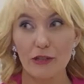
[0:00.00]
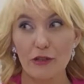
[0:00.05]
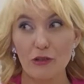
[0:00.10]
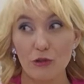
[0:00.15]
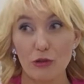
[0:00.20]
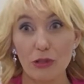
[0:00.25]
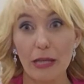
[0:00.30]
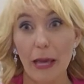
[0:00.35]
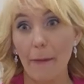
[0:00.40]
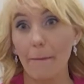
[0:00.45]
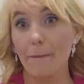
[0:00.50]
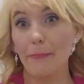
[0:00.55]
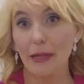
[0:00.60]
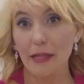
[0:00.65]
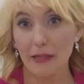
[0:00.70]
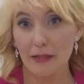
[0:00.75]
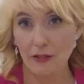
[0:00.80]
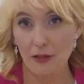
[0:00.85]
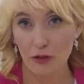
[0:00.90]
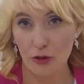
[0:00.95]
in your
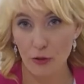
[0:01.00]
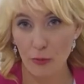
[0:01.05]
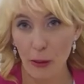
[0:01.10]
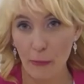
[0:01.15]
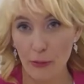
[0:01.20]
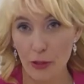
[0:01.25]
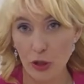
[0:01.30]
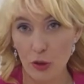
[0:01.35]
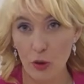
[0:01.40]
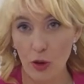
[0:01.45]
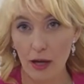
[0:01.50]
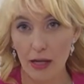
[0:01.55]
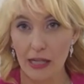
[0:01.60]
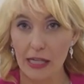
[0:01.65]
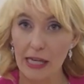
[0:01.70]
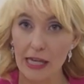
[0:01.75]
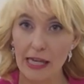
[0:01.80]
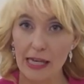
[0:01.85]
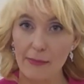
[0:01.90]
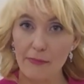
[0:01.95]
temper. So maybe try
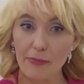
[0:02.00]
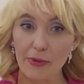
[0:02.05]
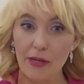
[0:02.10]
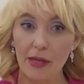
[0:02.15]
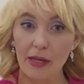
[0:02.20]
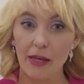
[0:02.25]
and keep